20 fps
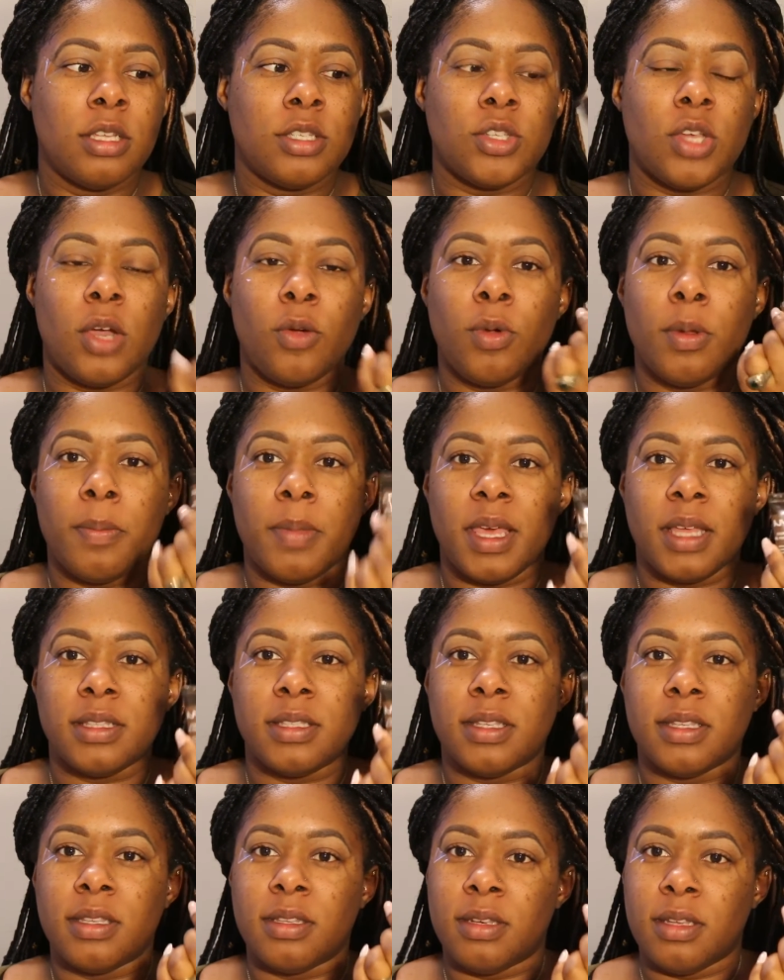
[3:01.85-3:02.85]
So I went back
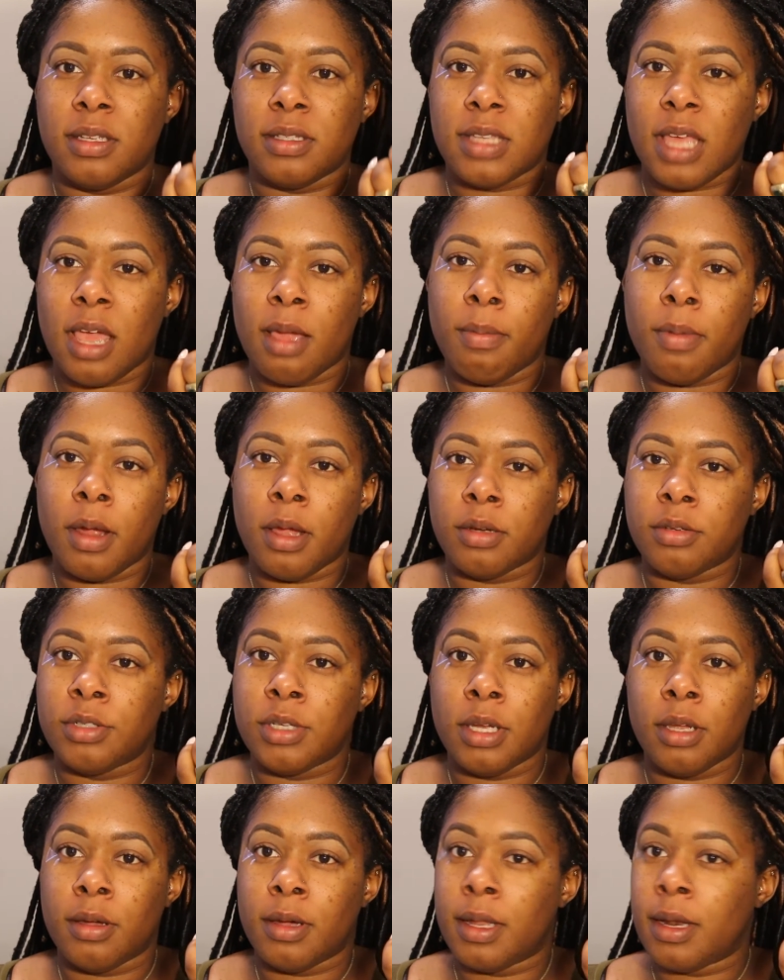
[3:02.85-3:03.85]
to the NYX Eyebrow
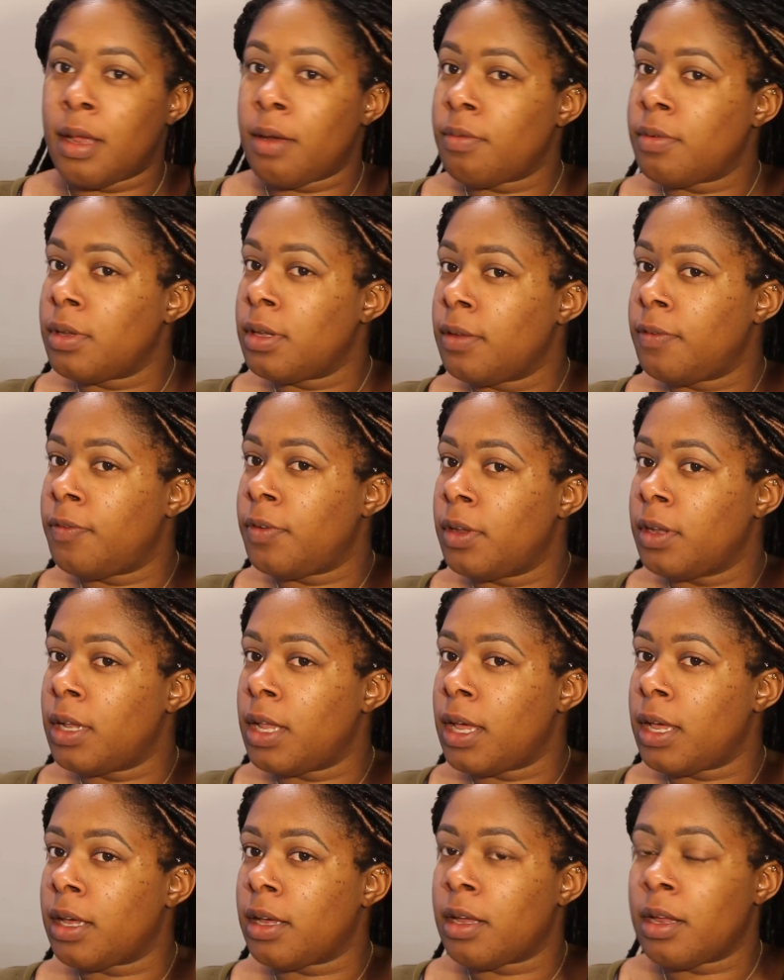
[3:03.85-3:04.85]
Gel, and I really feel
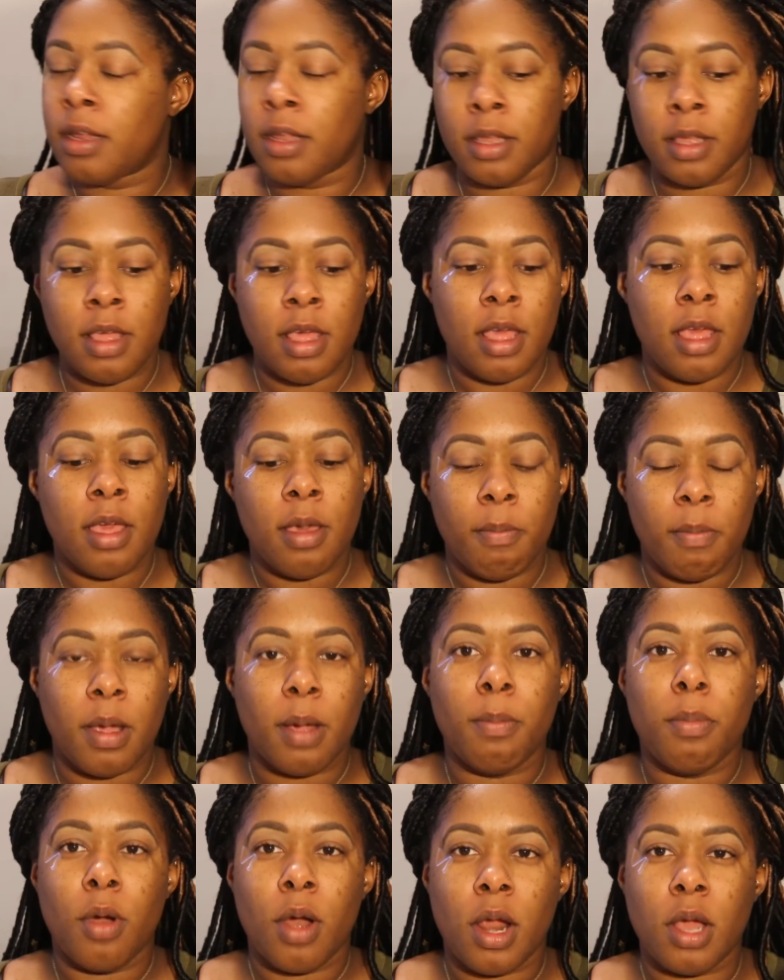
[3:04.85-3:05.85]
like
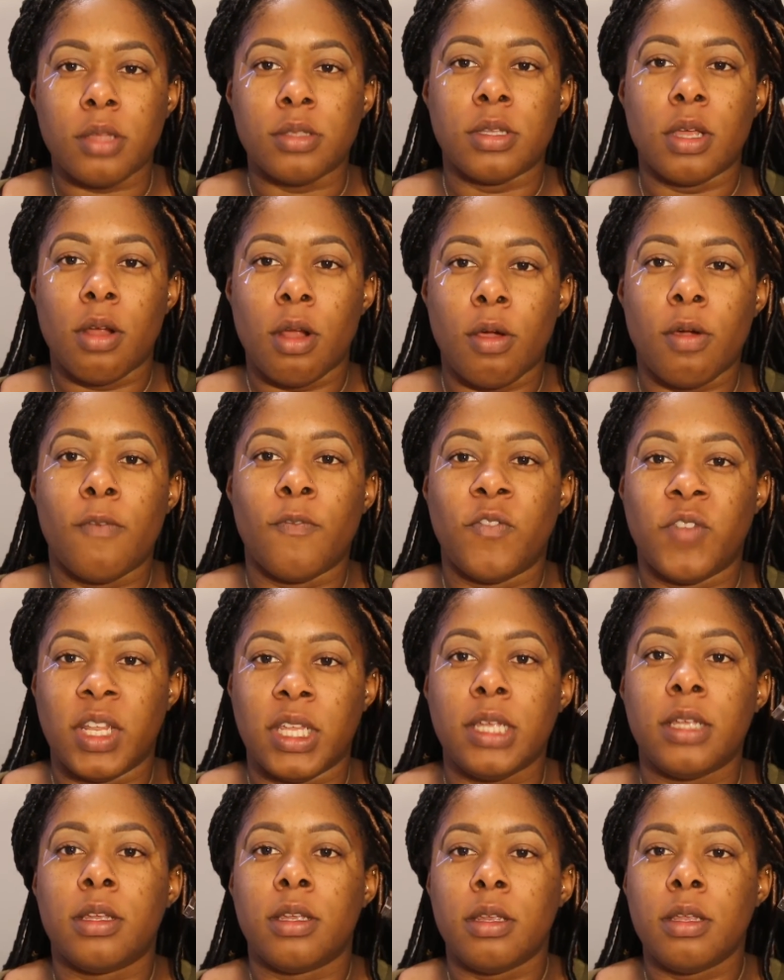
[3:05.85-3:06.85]
my brows are on
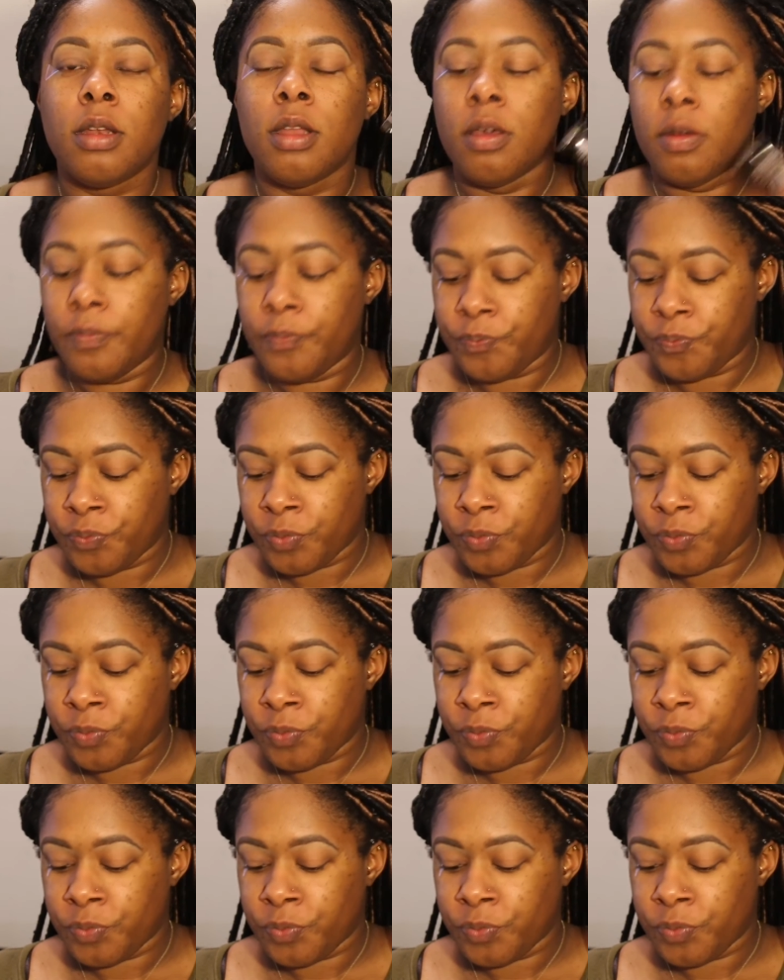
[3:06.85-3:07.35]
fleek, you know.